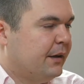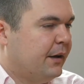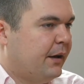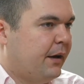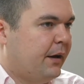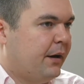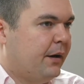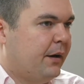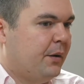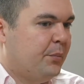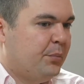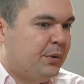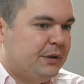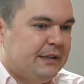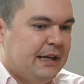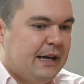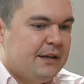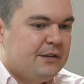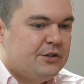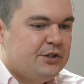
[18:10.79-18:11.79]
Mm-hmm. Uh,
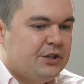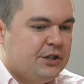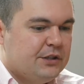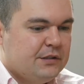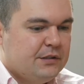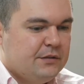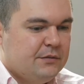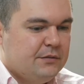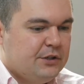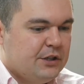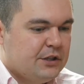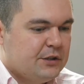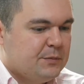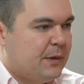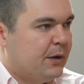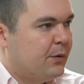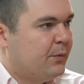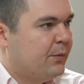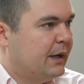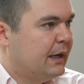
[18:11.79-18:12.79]
but that just just
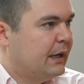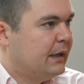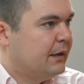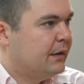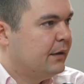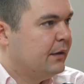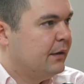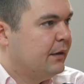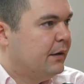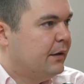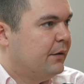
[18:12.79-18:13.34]
might win it.